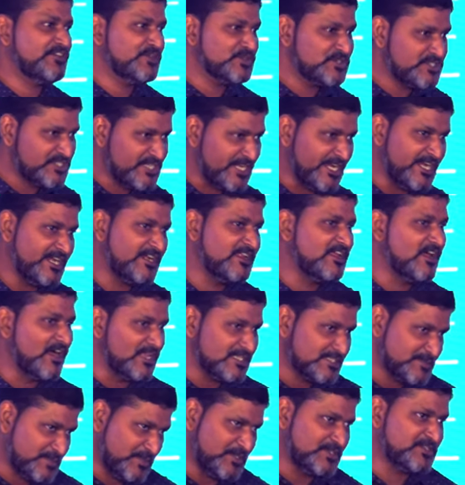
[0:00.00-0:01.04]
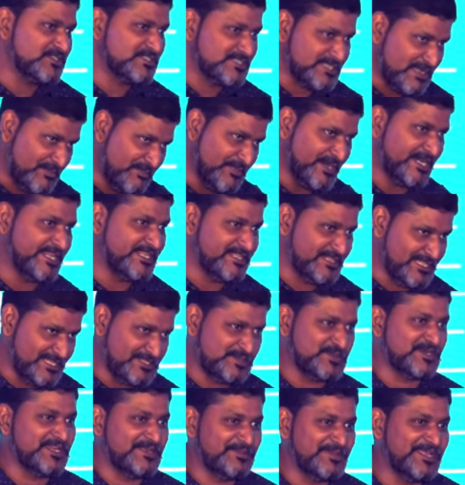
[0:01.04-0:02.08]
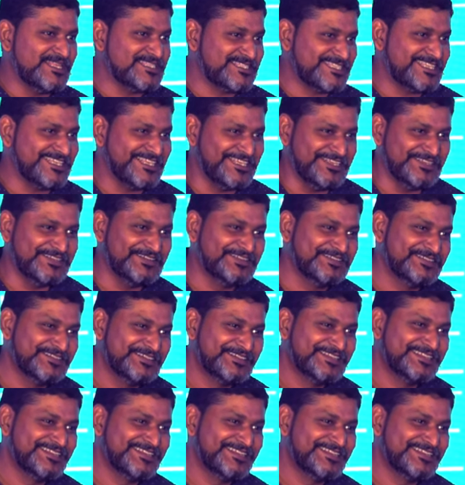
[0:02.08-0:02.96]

have you shared gospel to somebody? That's what I'm asking.